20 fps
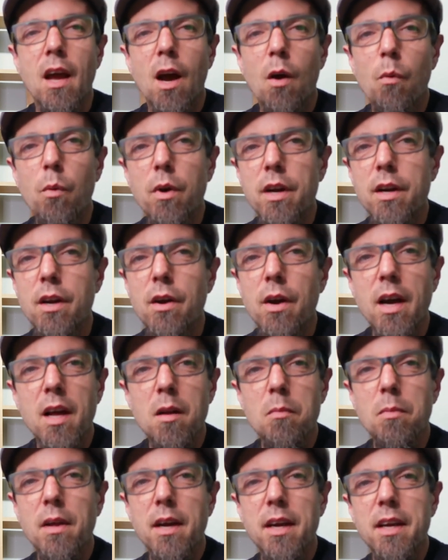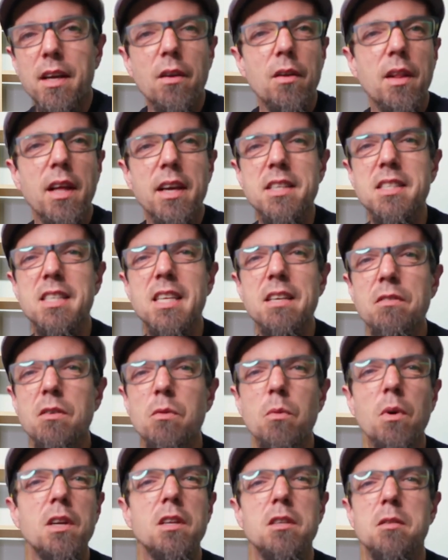want to know how to play, like Stevie
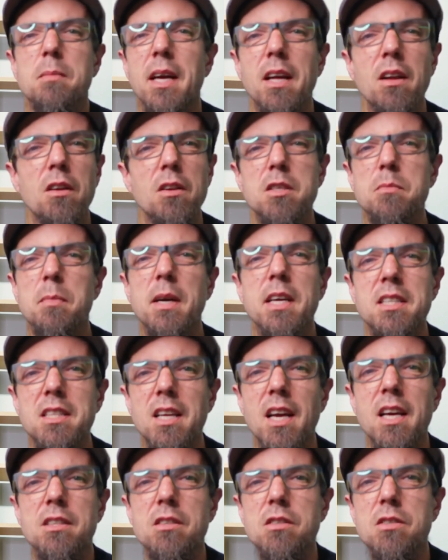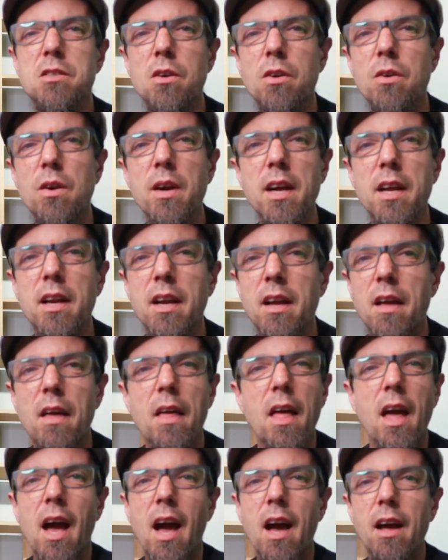Wonder, man, all his bass lines are so great.
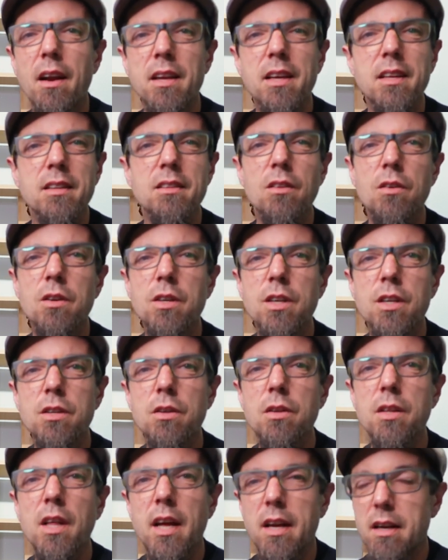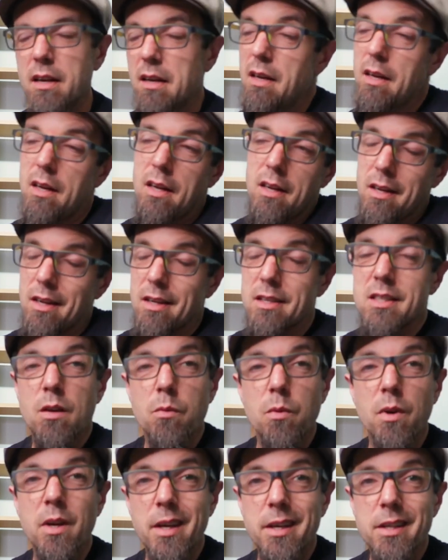How do you learn to do that? I was
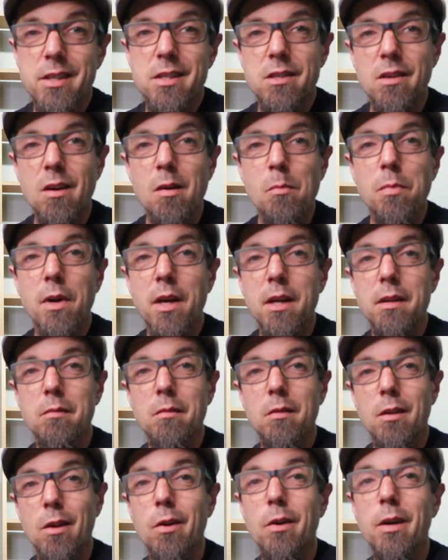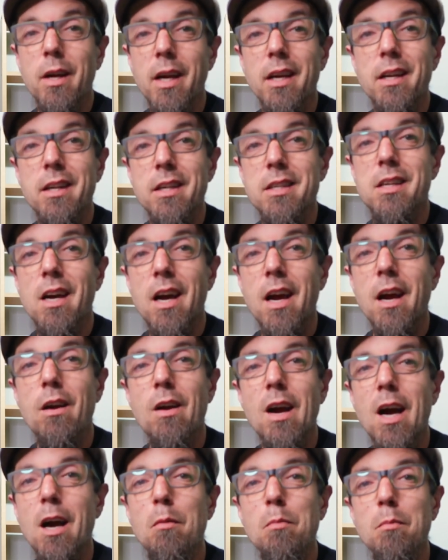like, well, you could start by learning an entire
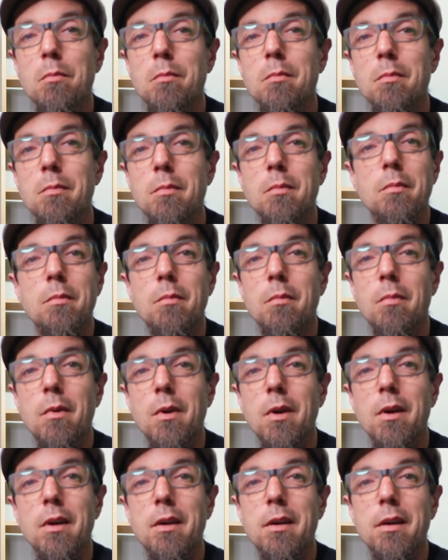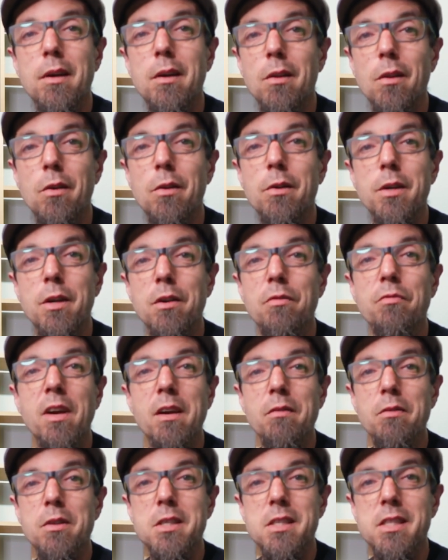album, learn your
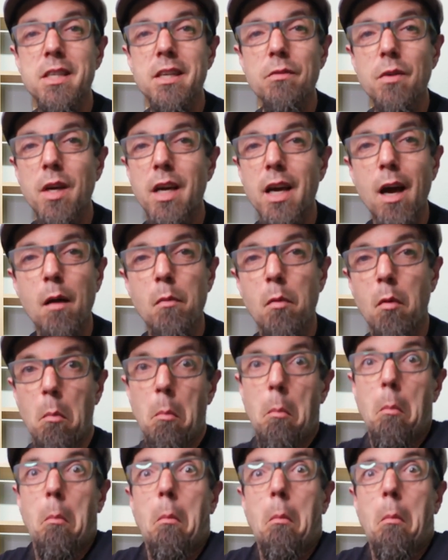favorite Stevie album.